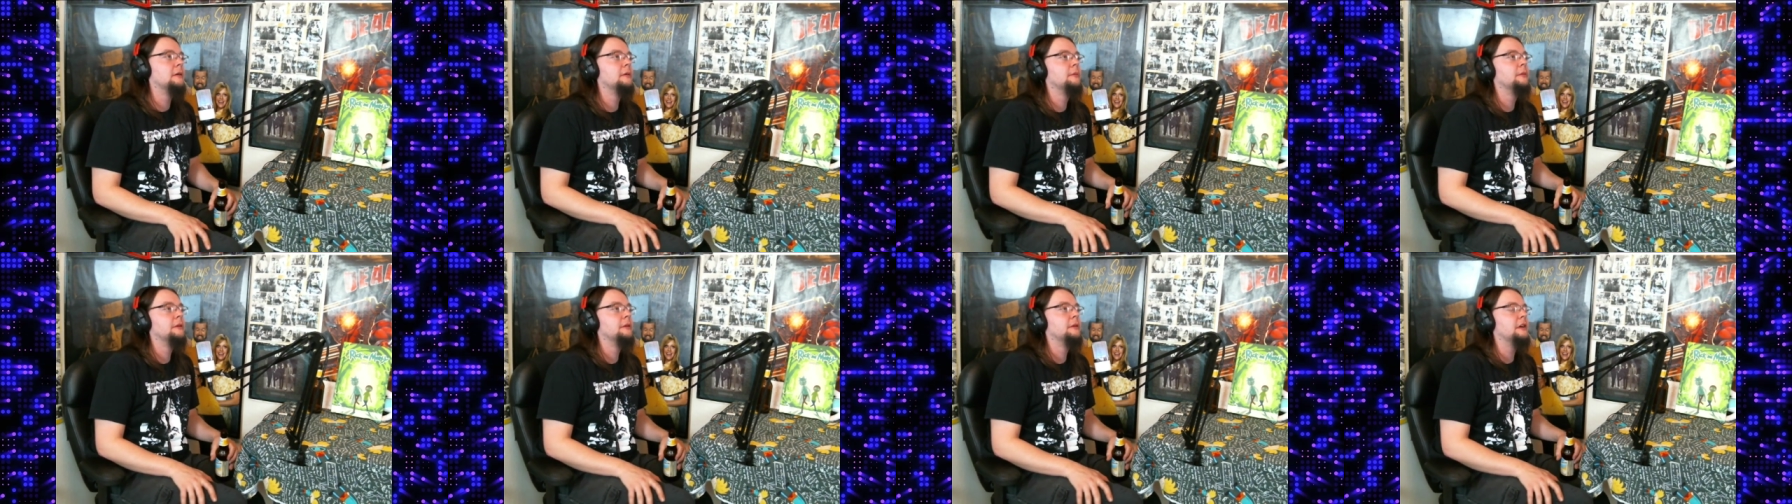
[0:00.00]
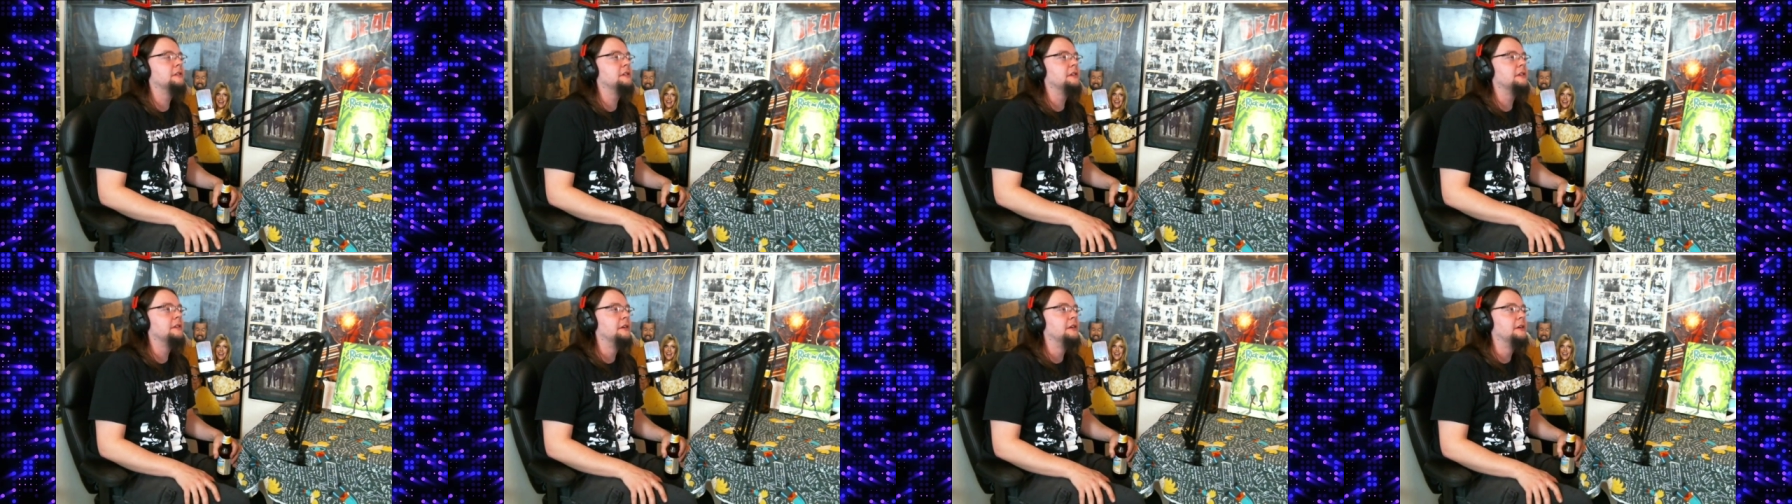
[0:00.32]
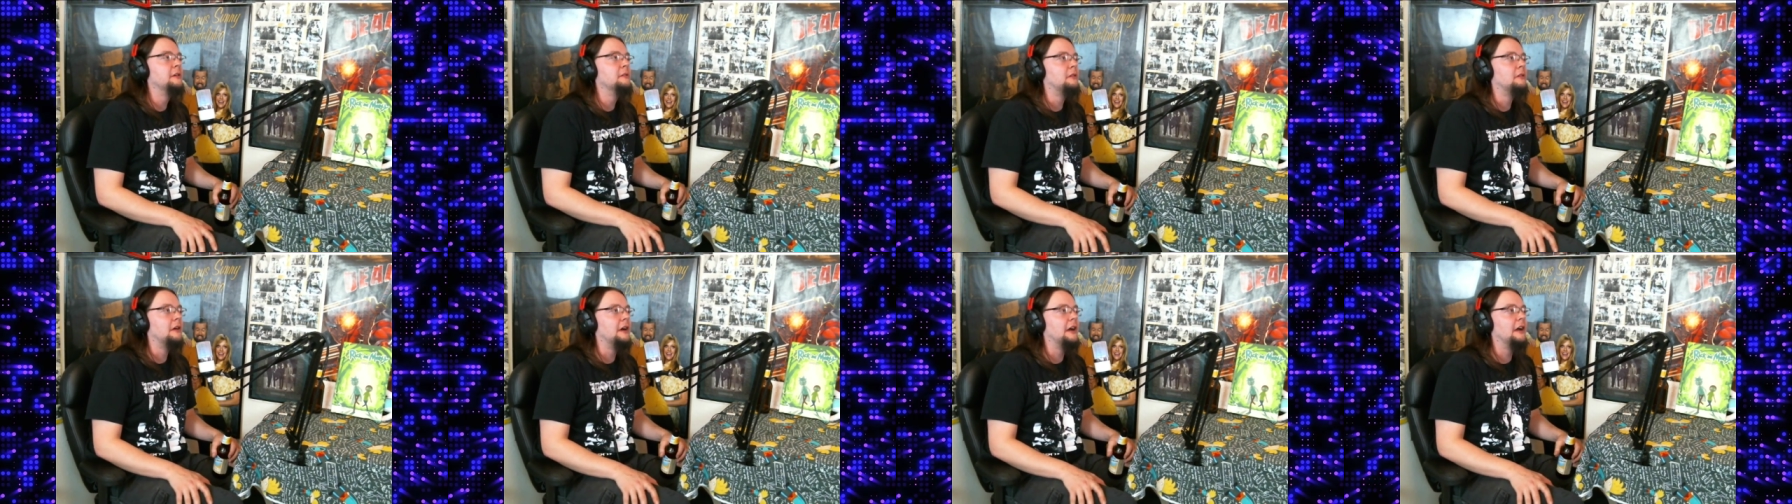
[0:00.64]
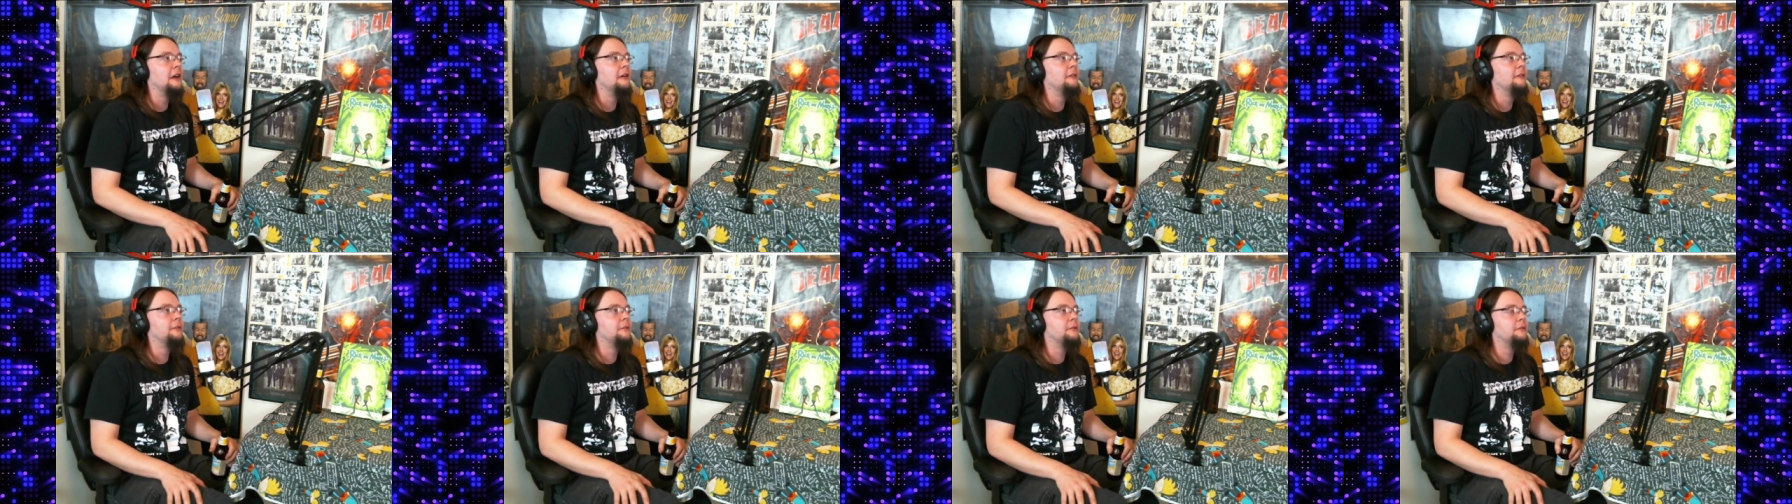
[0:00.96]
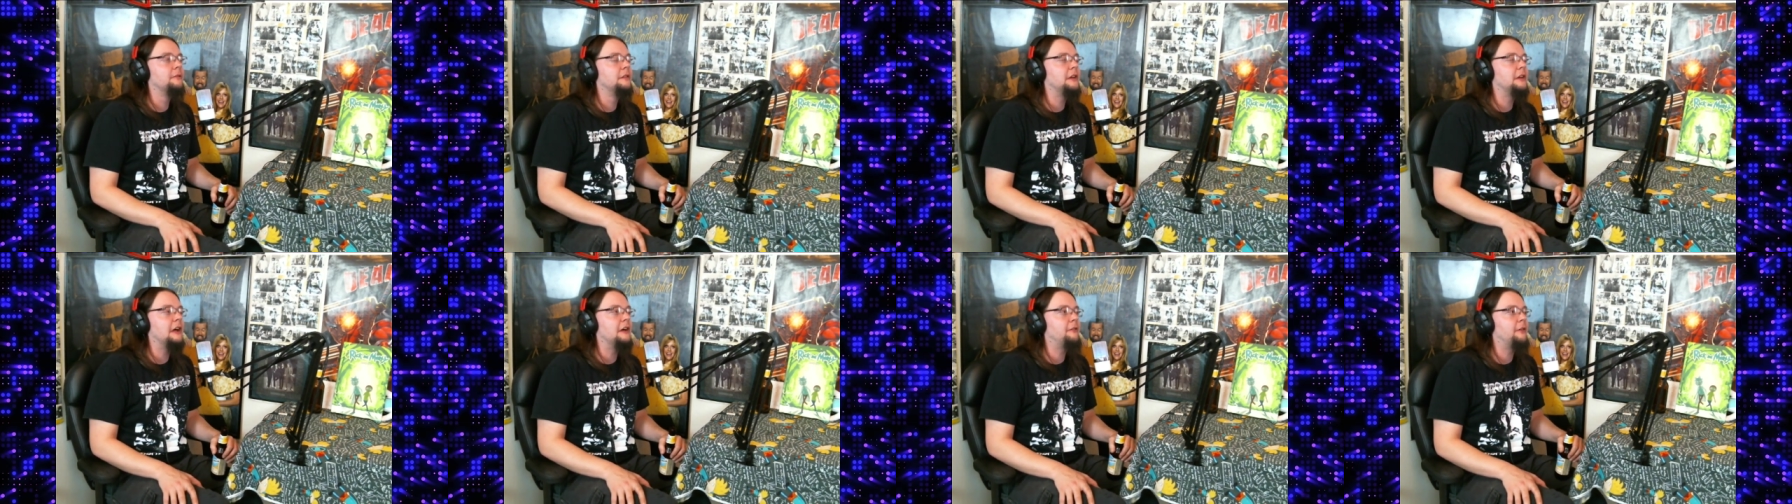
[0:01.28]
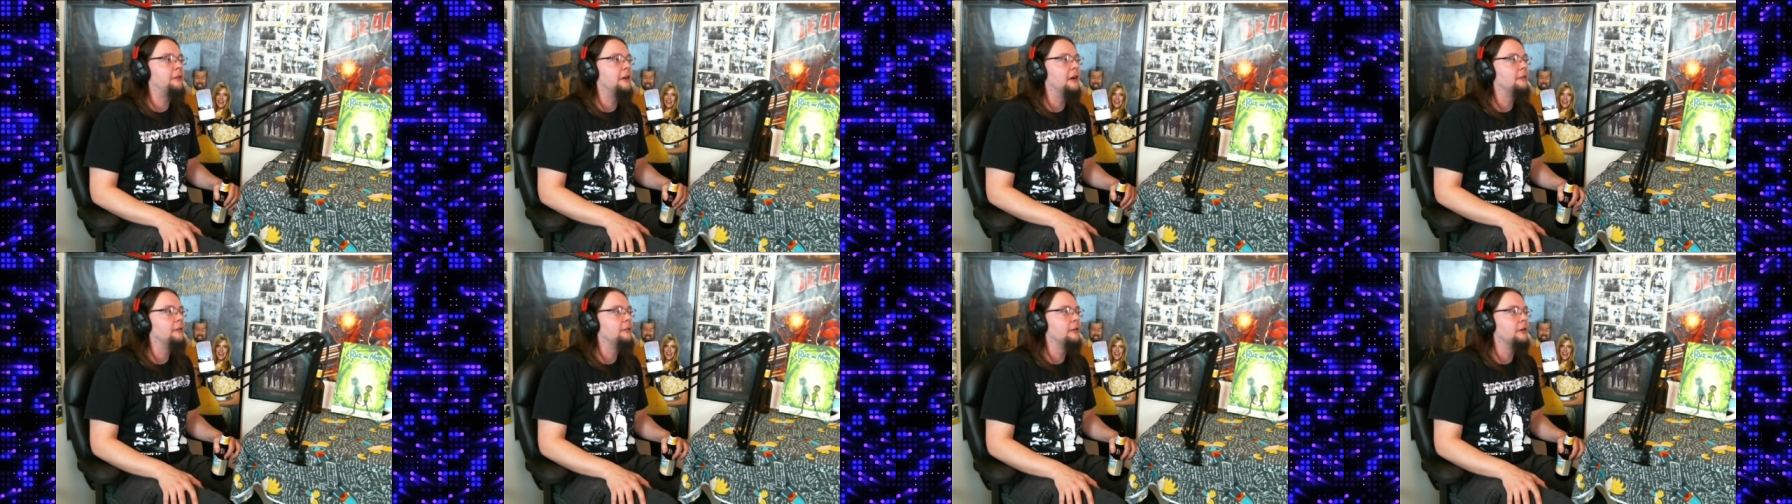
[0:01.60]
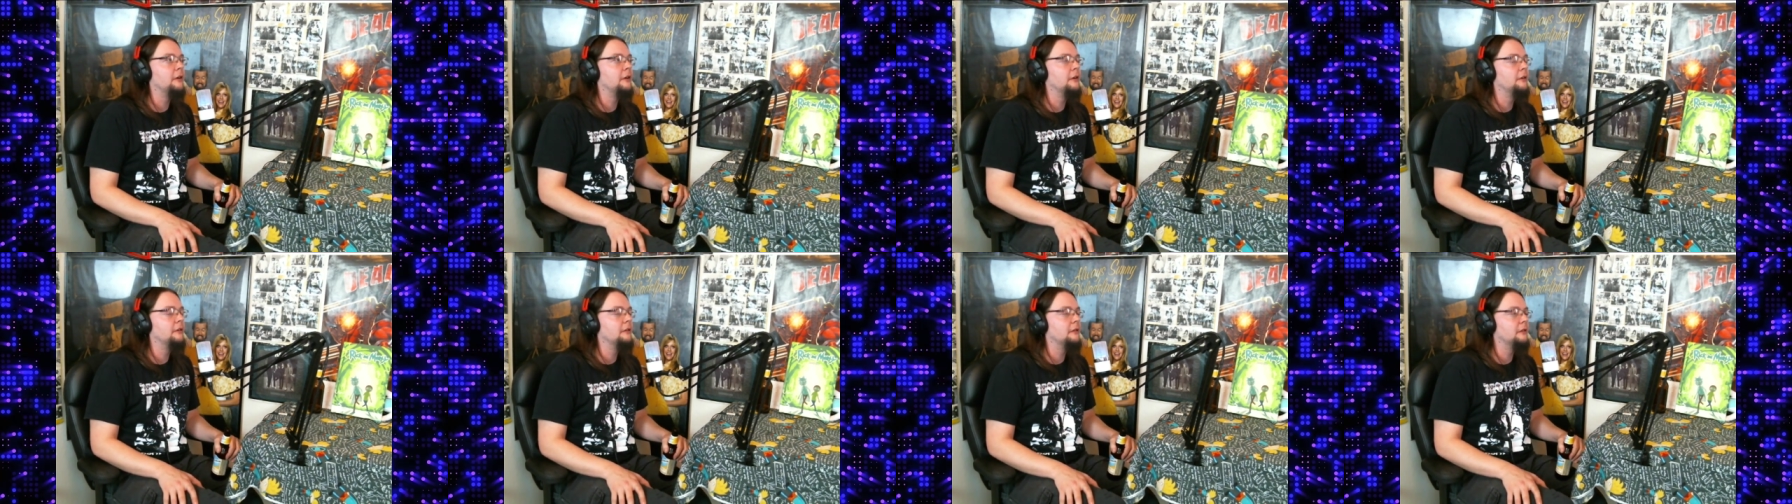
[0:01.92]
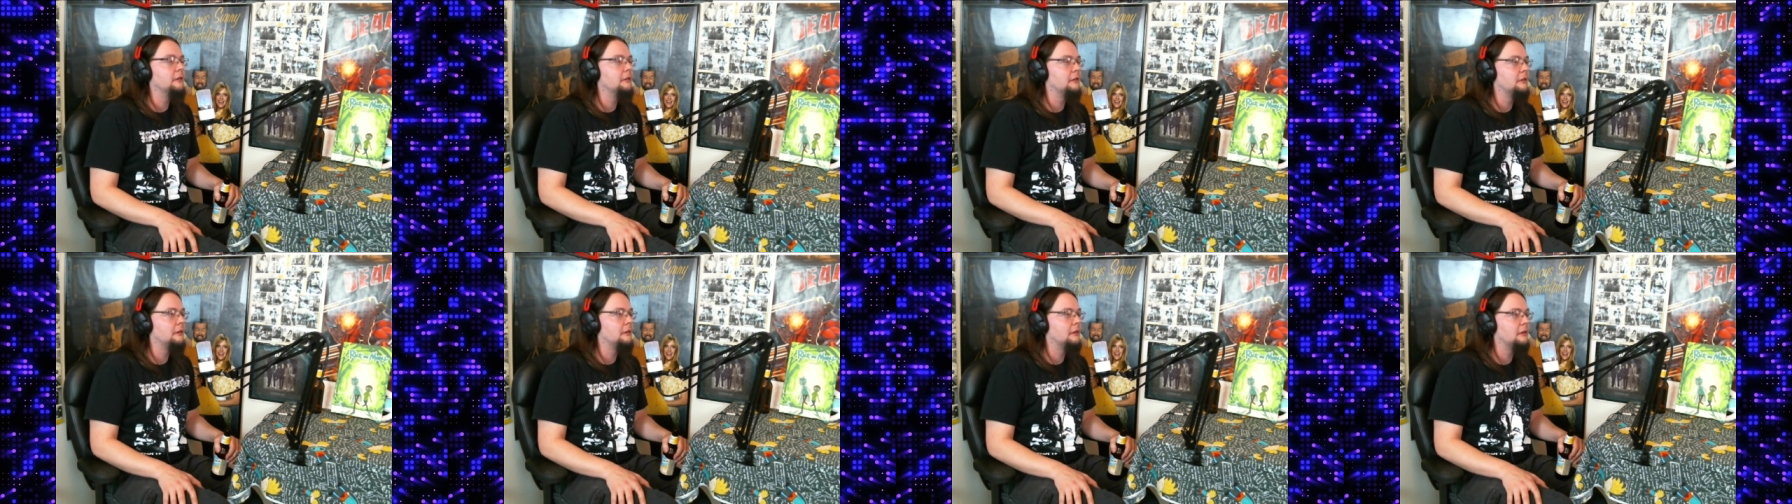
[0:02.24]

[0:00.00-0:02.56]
But there's a new wave, Death Heaven,